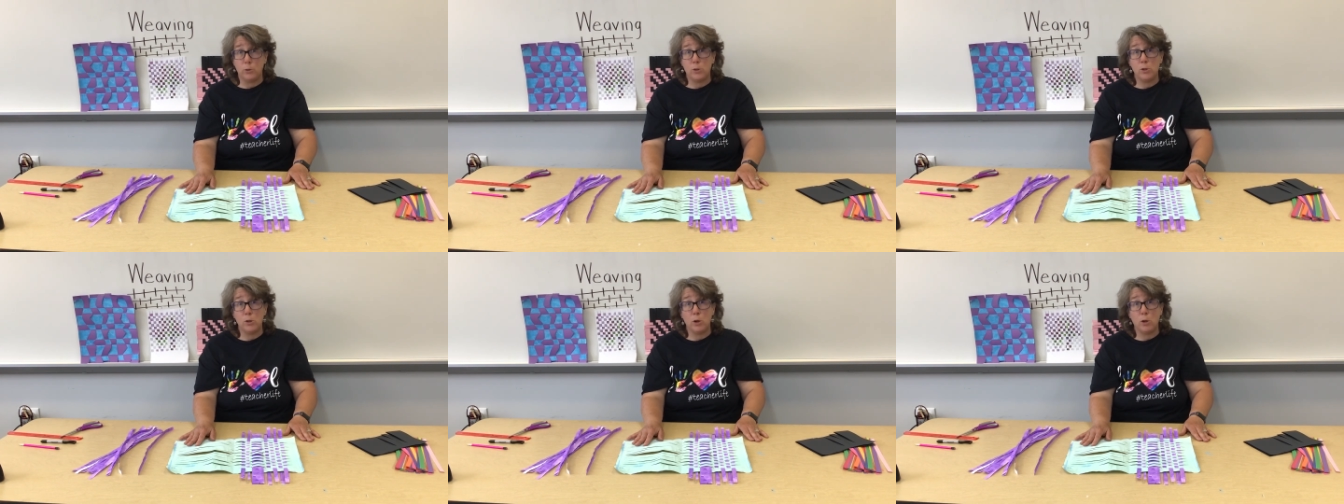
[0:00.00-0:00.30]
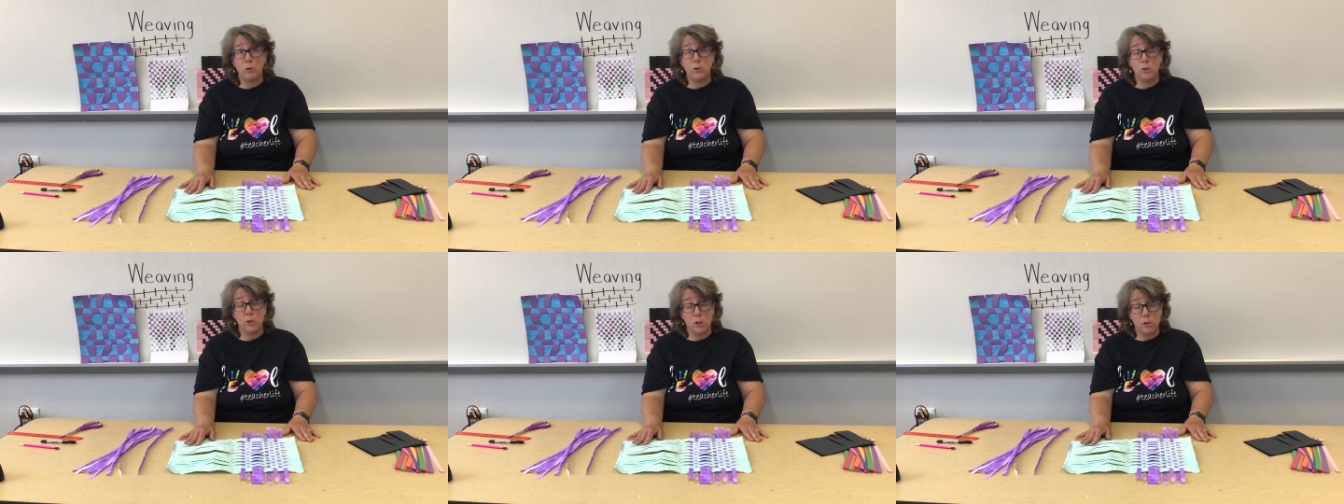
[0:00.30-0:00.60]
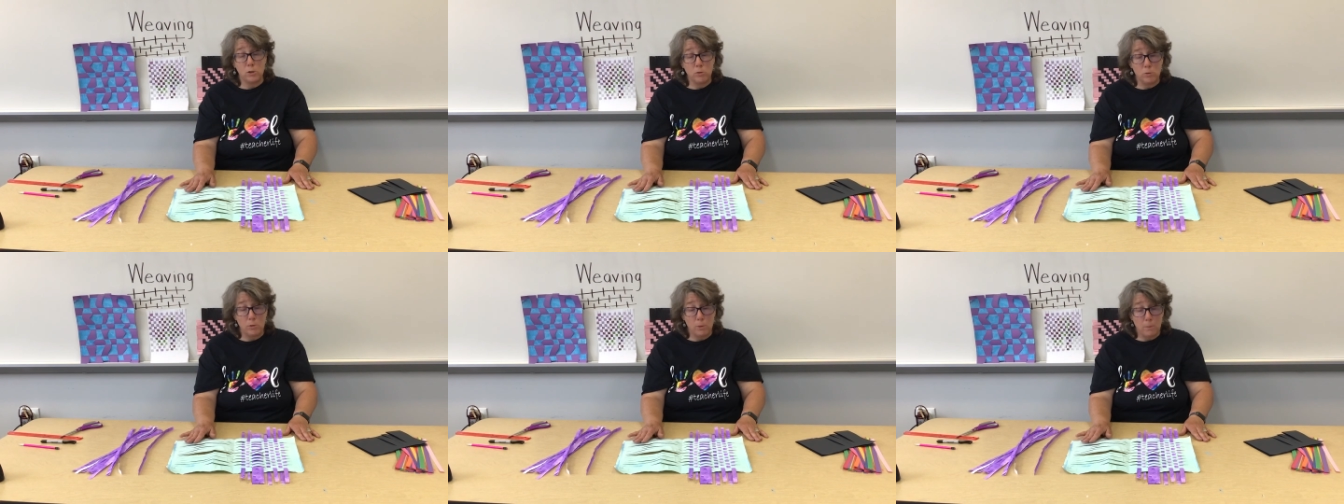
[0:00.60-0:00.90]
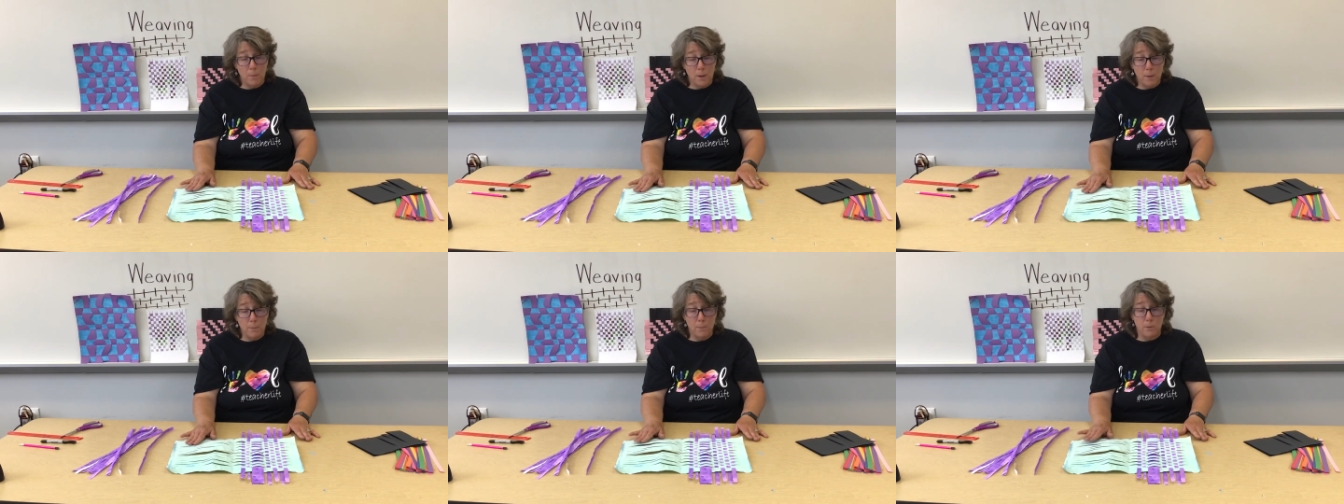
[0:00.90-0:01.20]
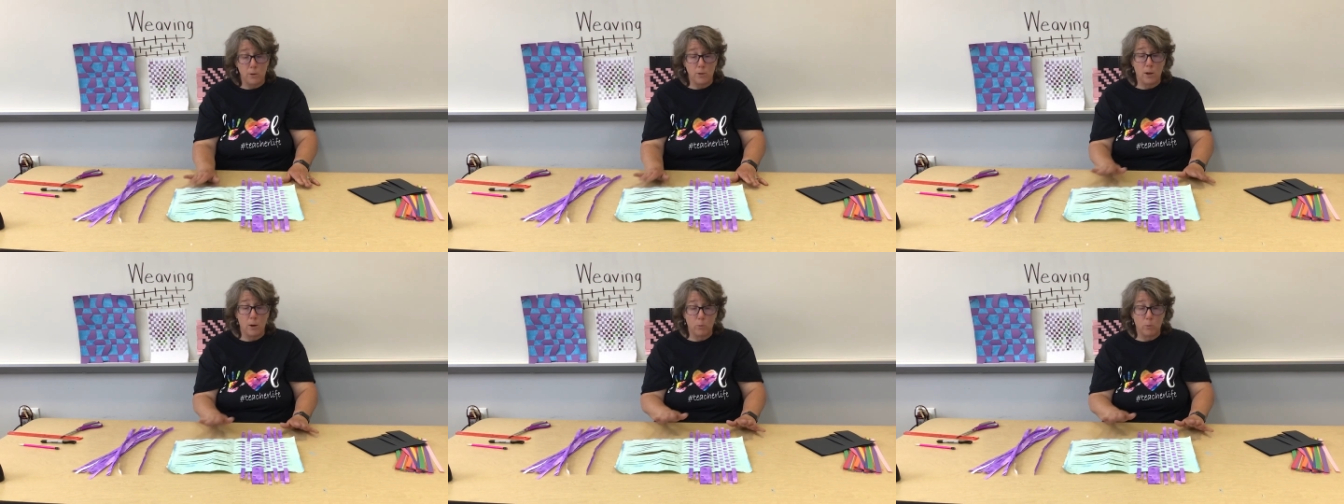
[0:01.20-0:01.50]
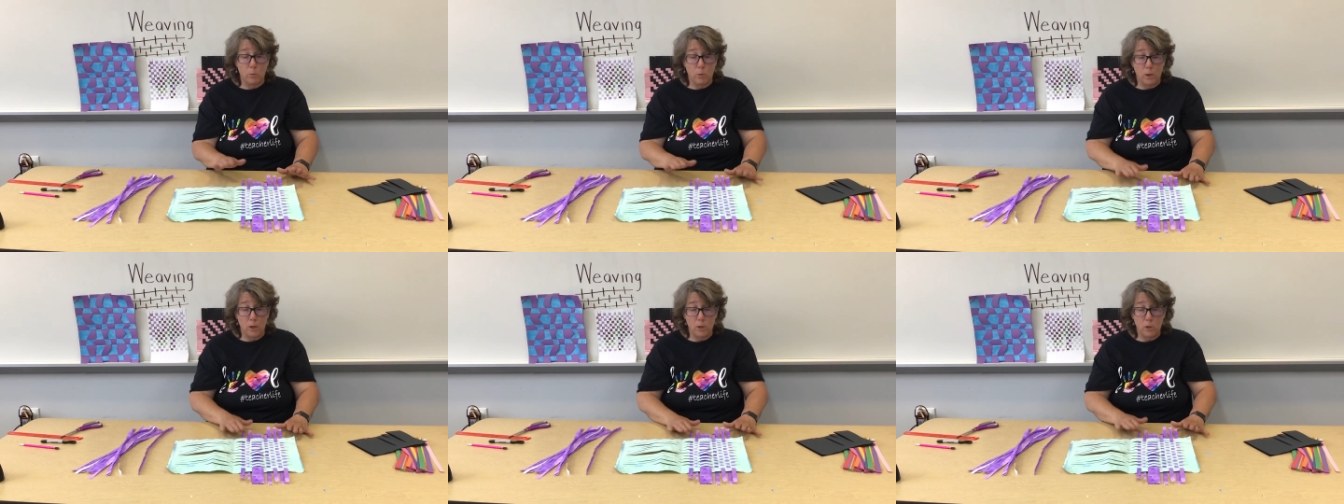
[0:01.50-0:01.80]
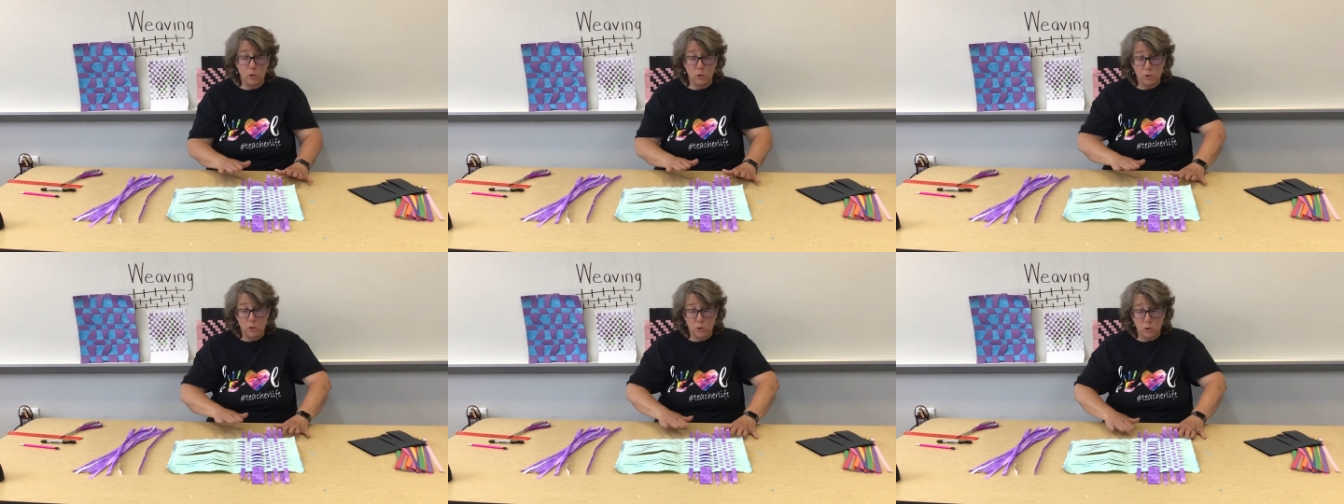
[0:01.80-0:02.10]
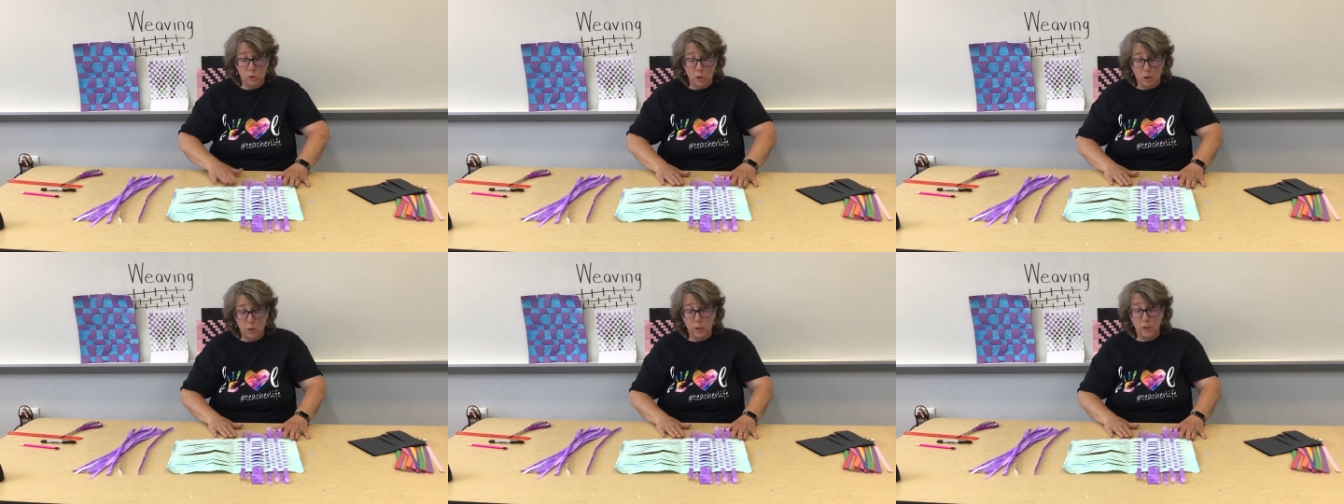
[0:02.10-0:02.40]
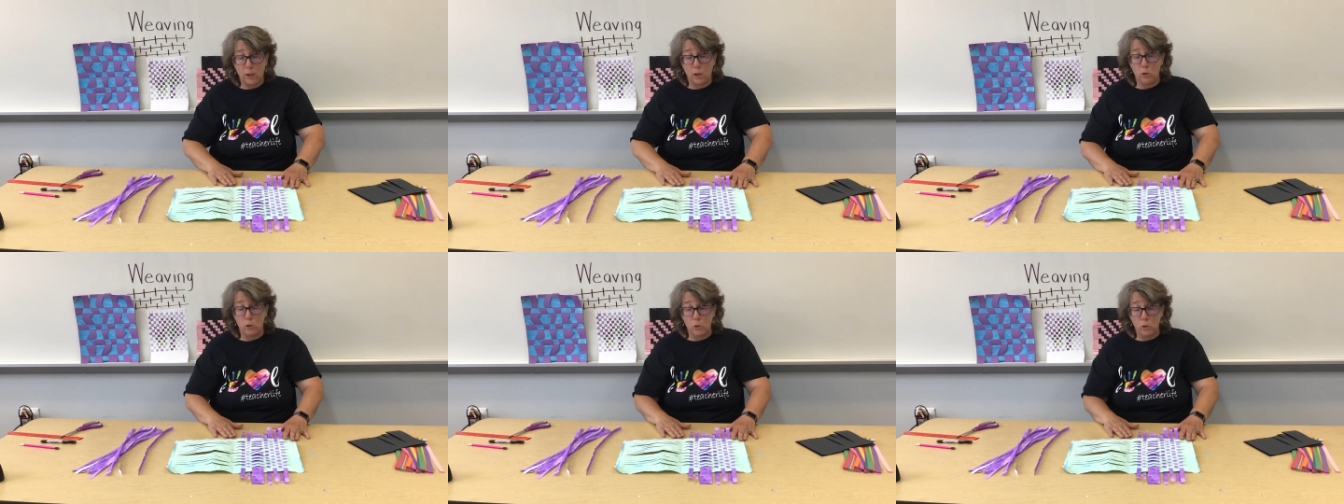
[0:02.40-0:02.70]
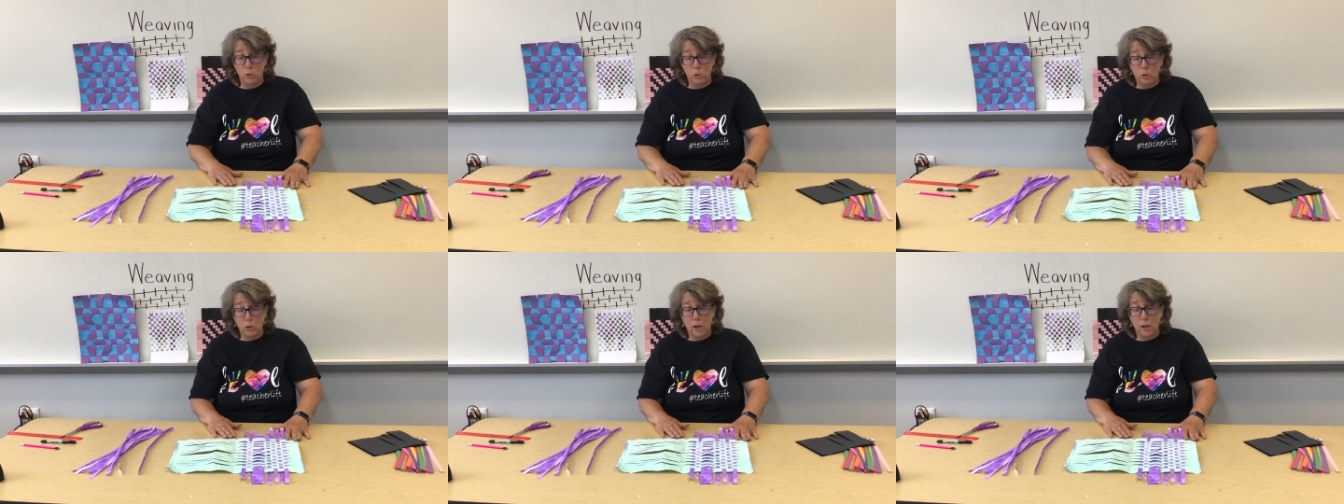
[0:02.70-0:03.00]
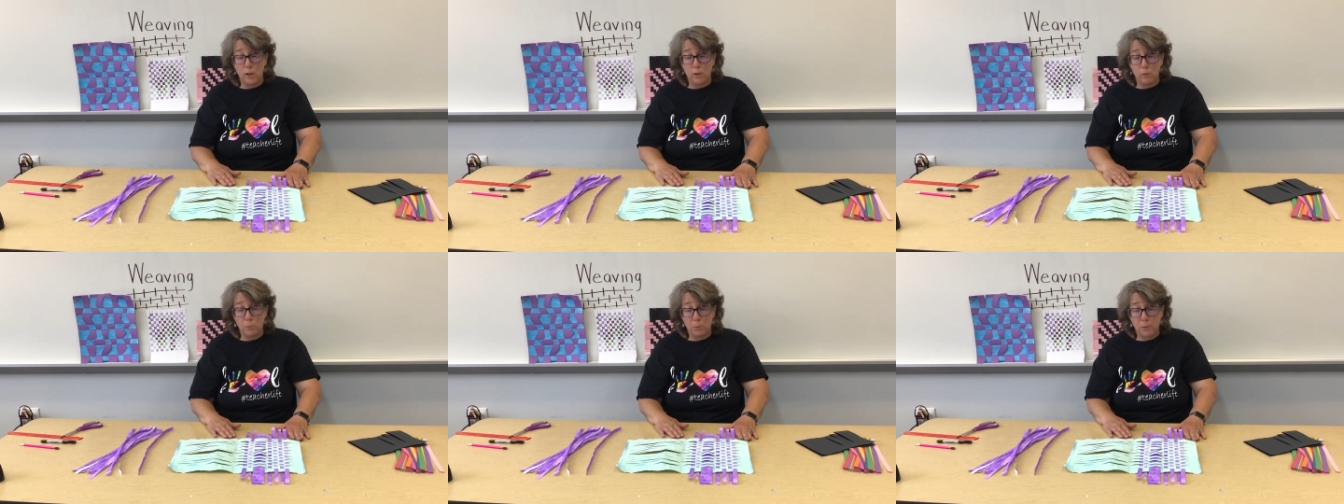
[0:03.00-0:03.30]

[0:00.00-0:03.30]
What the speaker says: So just remember that when you're starting a new kind of